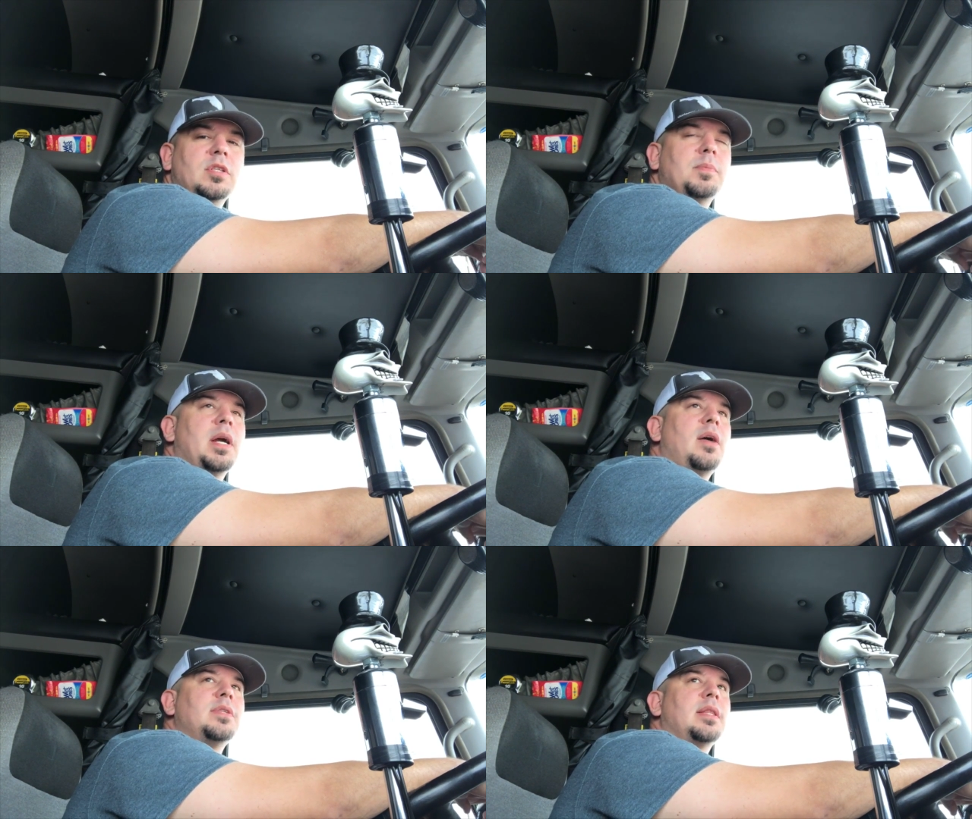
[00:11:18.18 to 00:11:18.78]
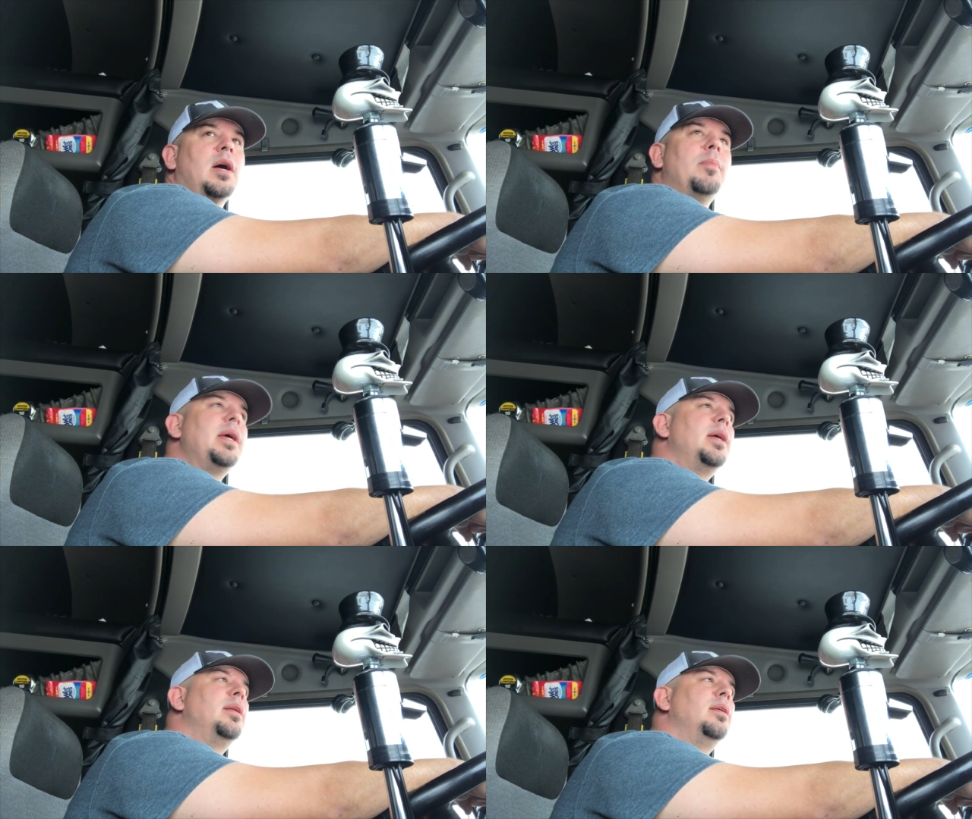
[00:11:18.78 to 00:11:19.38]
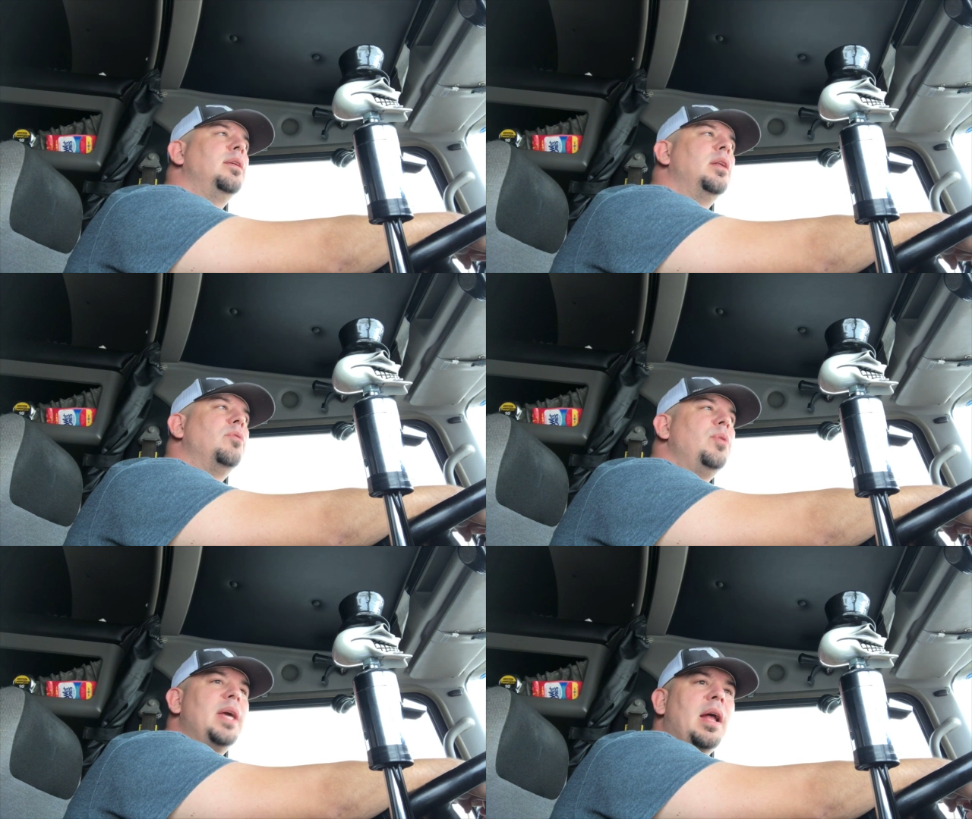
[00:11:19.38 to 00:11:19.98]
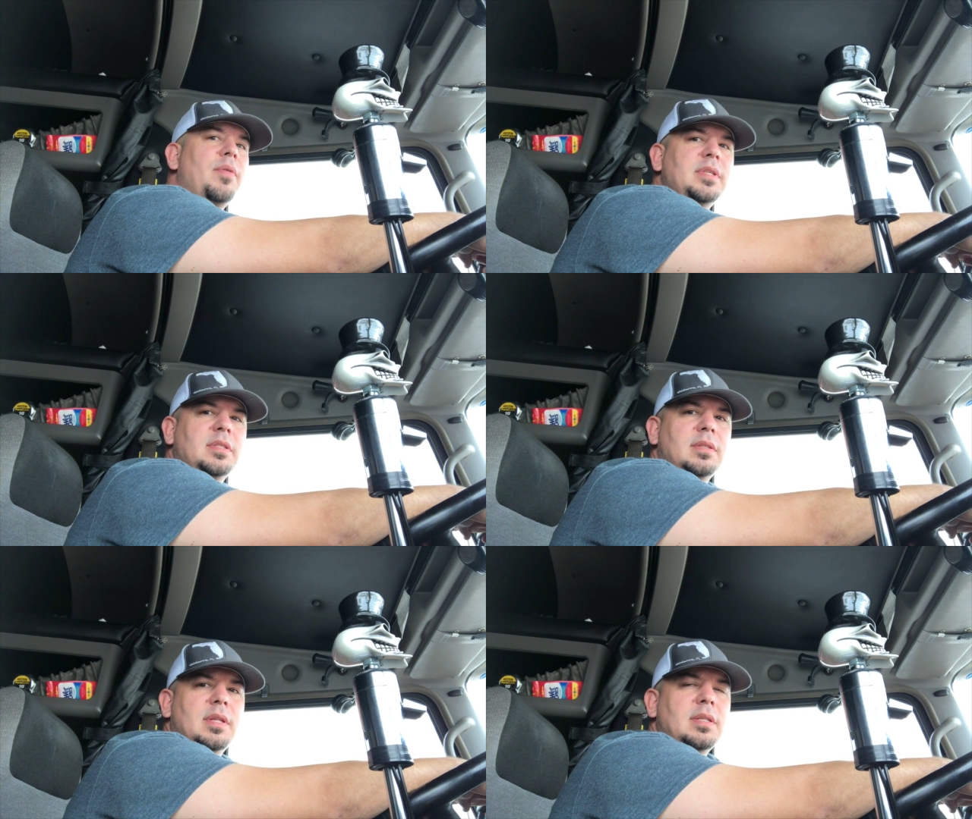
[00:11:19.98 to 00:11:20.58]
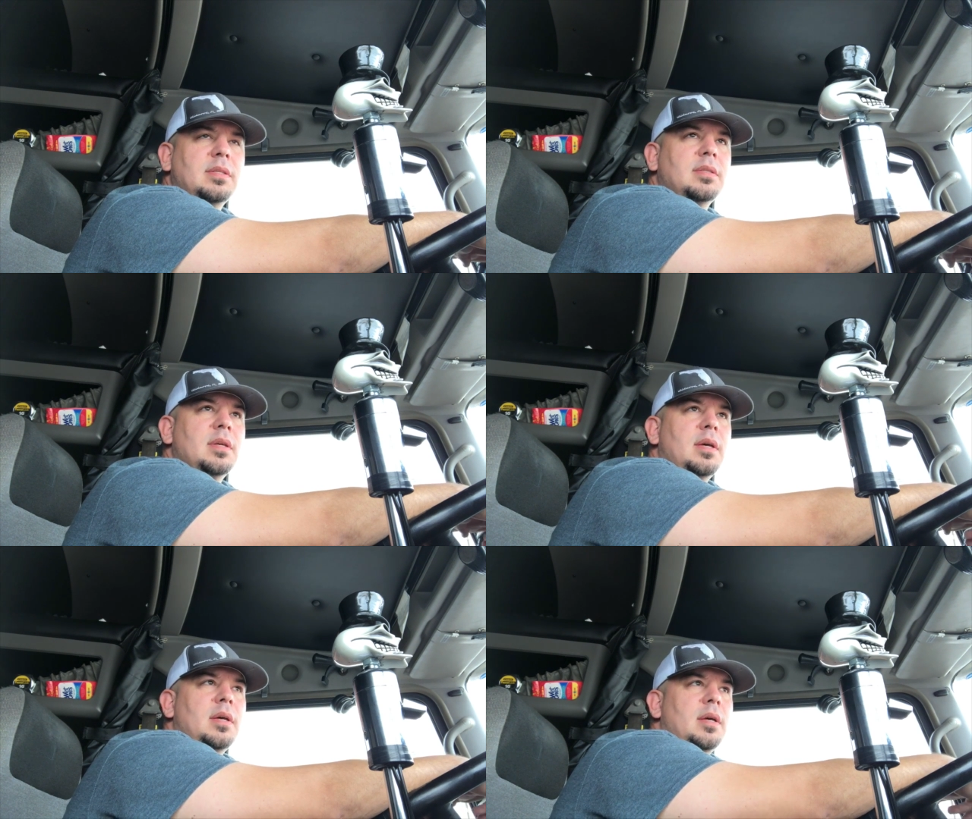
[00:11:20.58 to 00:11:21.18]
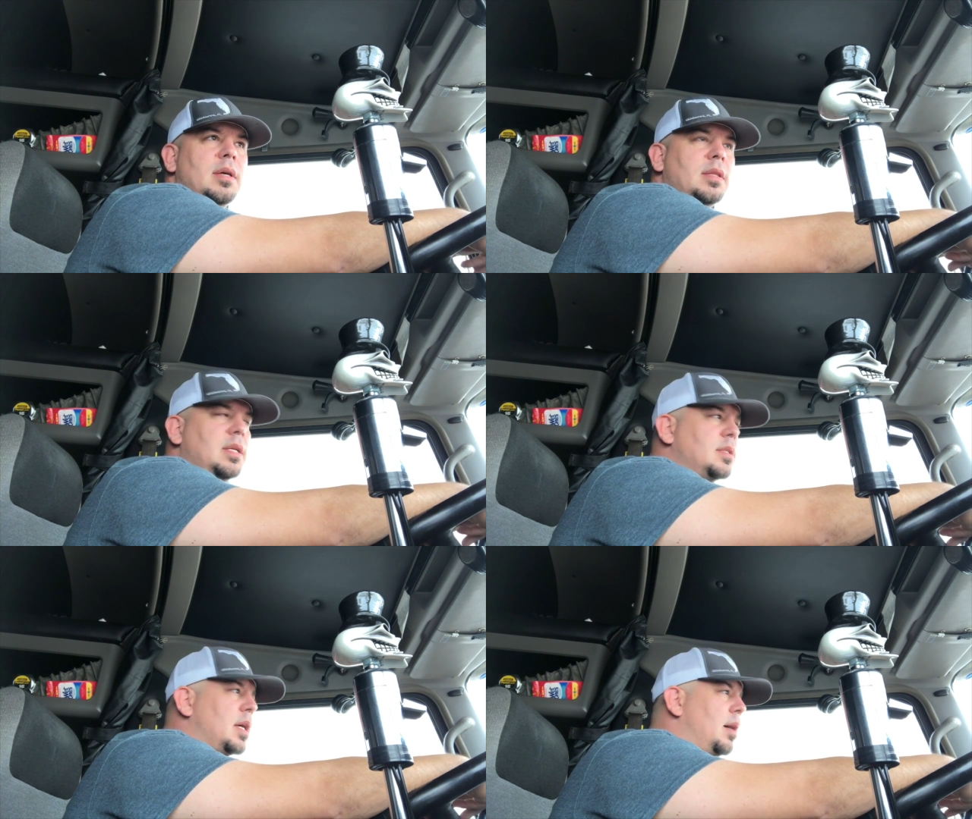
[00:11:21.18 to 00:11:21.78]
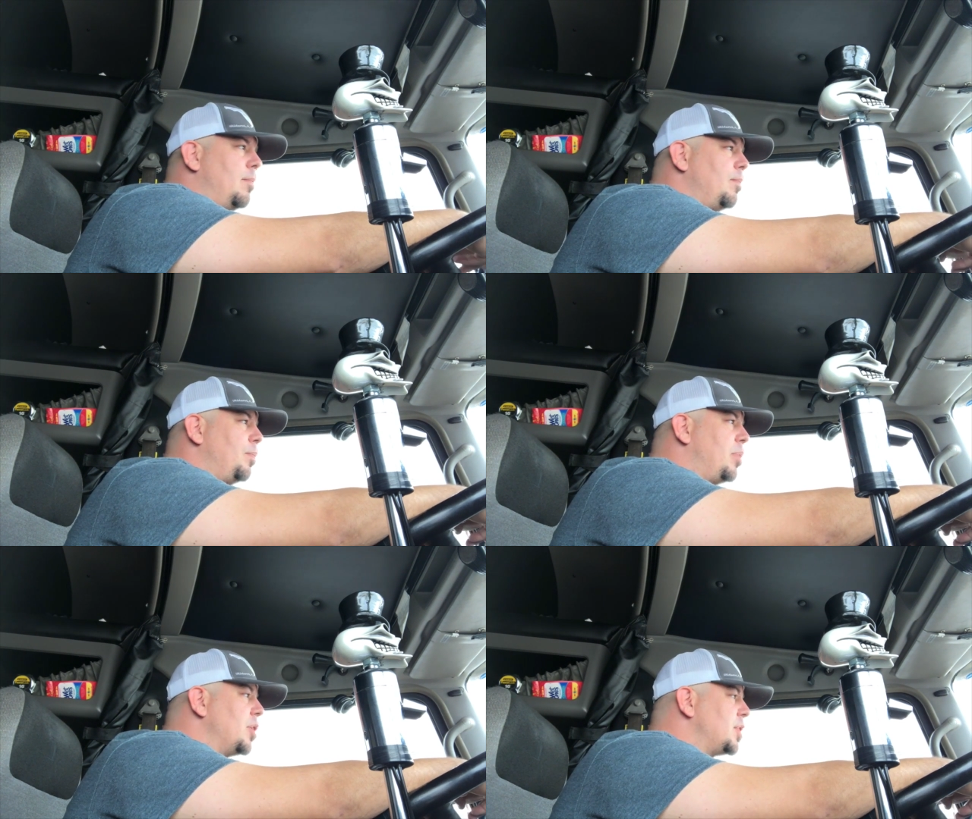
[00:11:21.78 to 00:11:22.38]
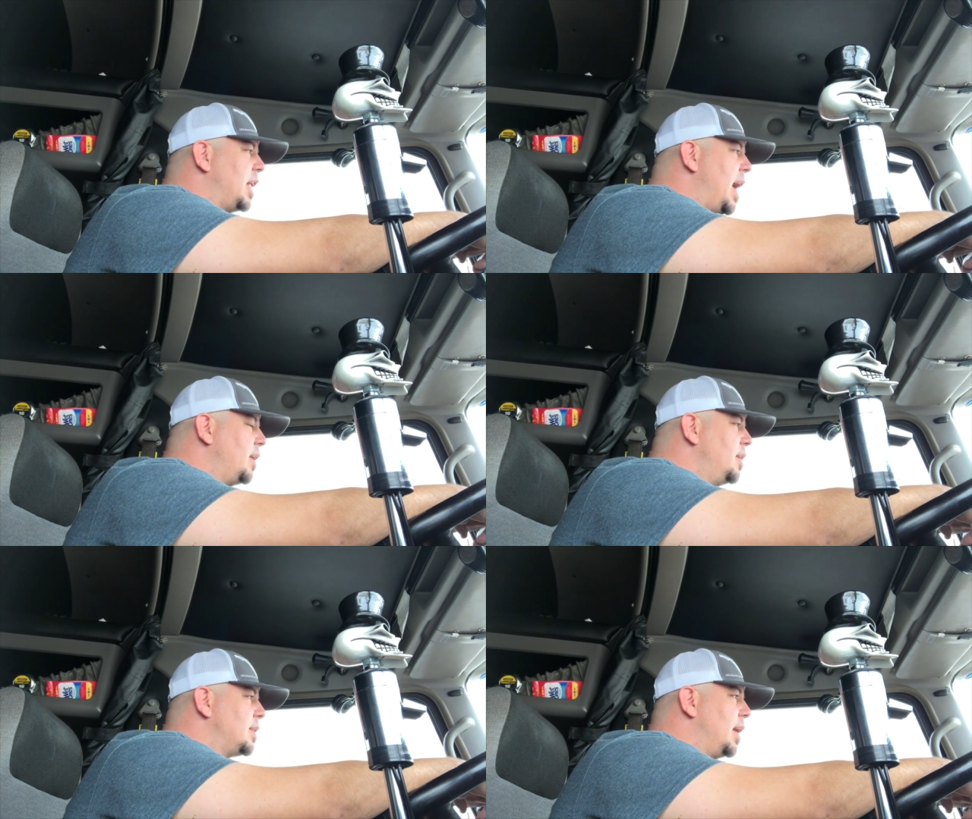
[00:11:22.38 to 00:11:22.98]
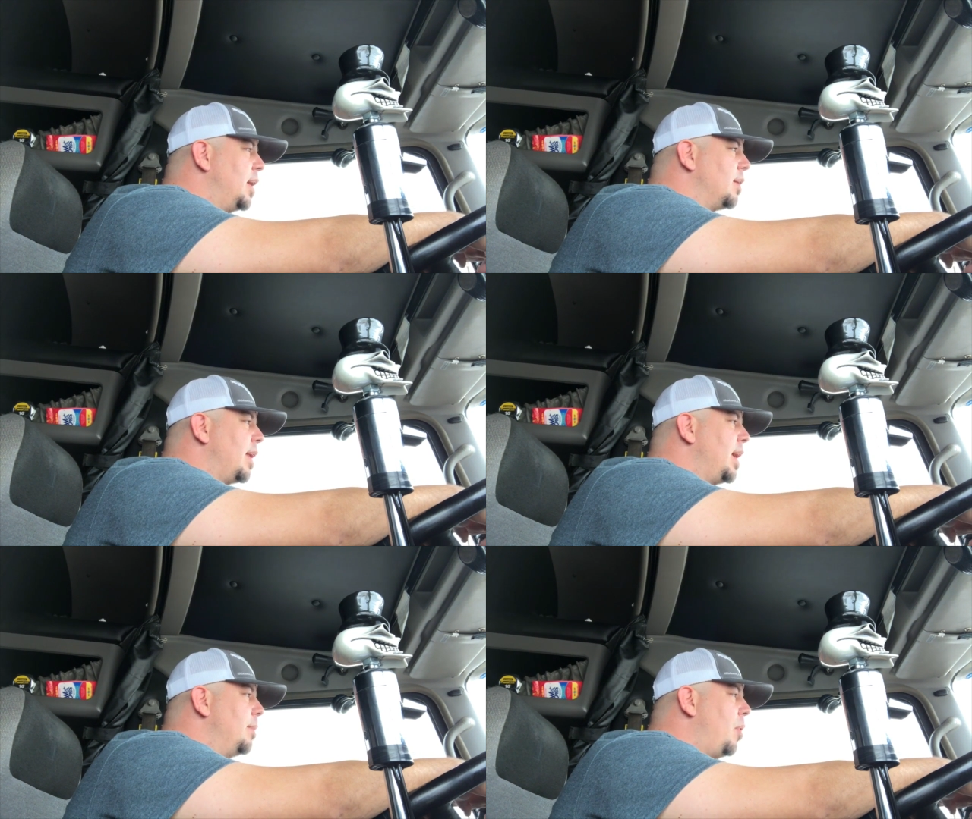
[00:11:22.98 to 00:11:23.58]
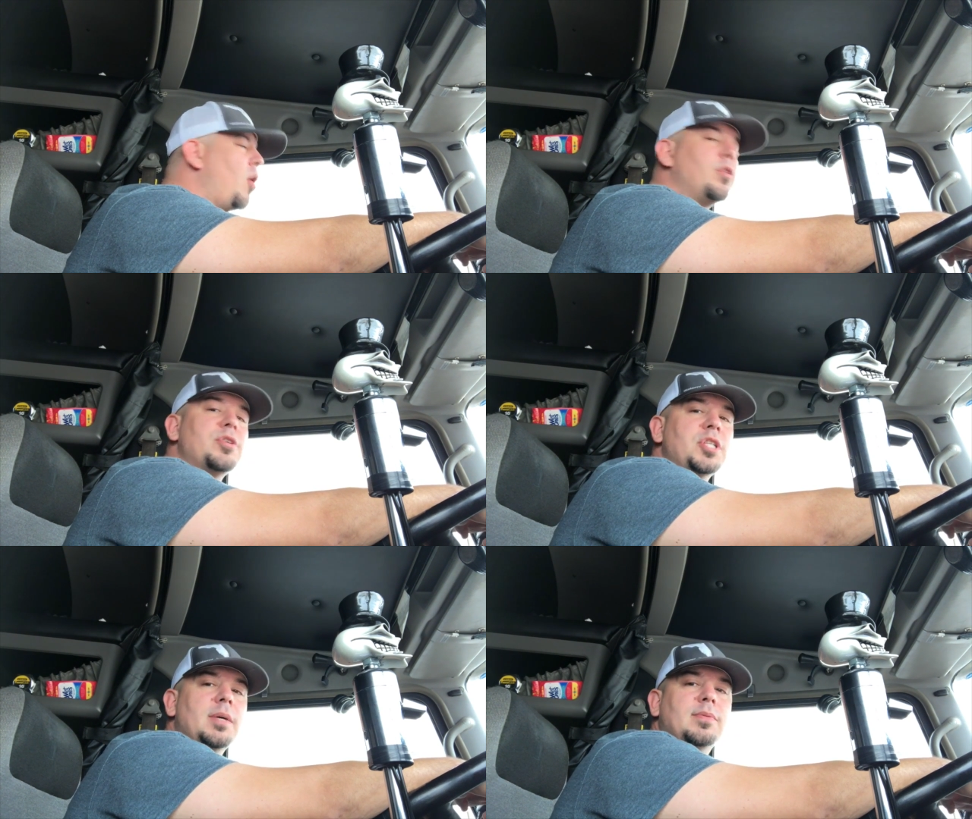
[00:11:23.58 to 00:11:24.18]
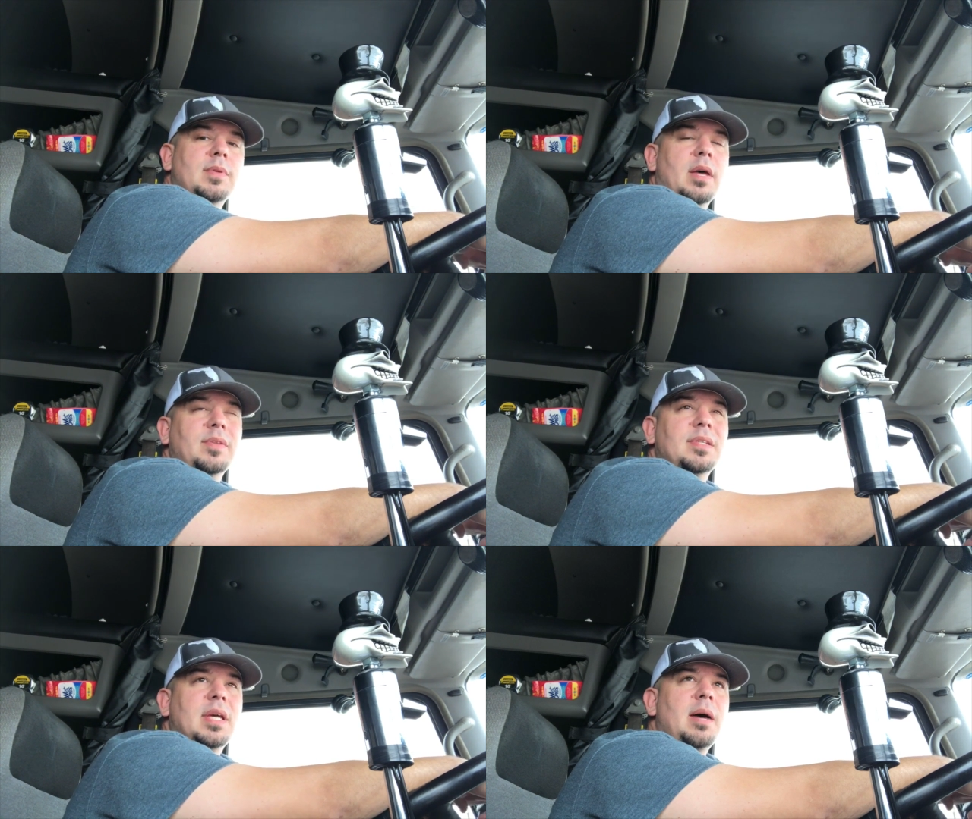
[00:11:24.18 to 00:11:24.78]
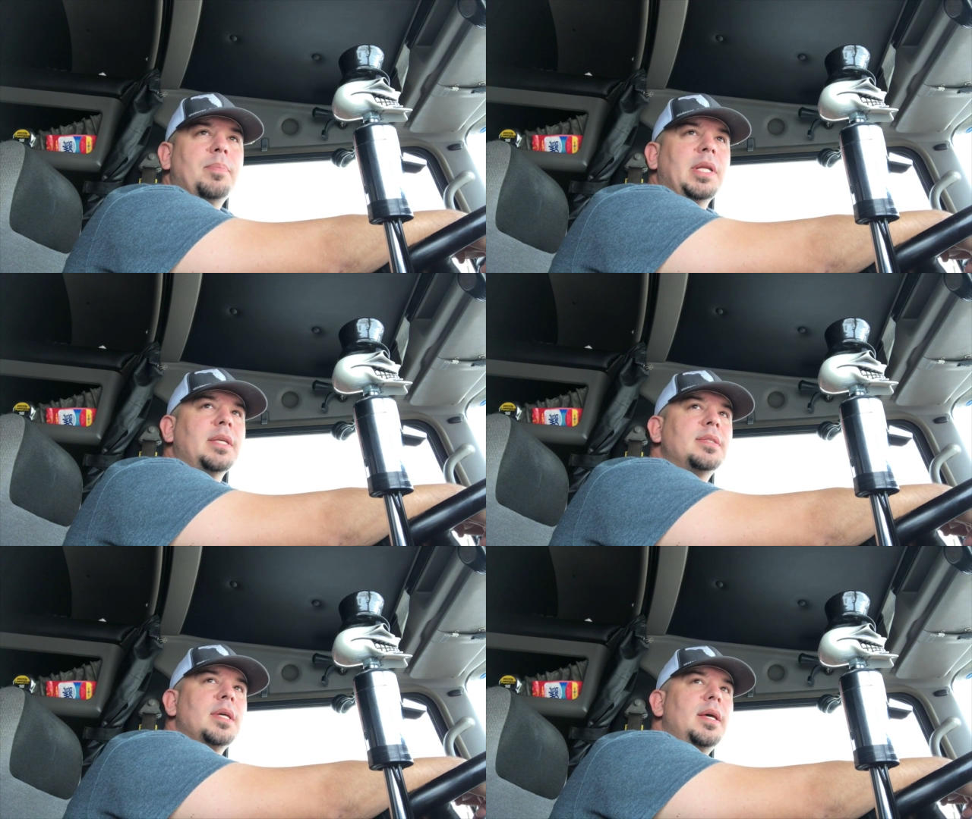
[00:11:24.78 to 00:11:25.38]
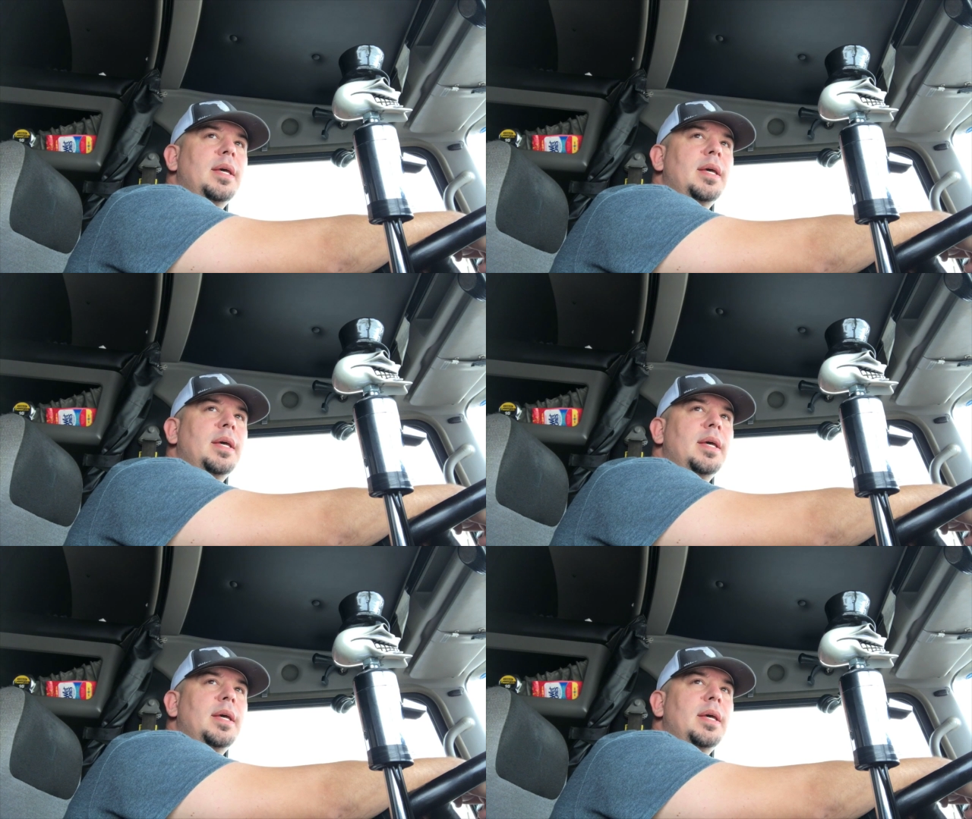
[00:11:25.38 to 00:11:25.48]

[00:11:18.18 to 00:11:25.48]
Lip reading: is because I thought, man, you know, you get all these personalities out here. They get partnerships with all these companies.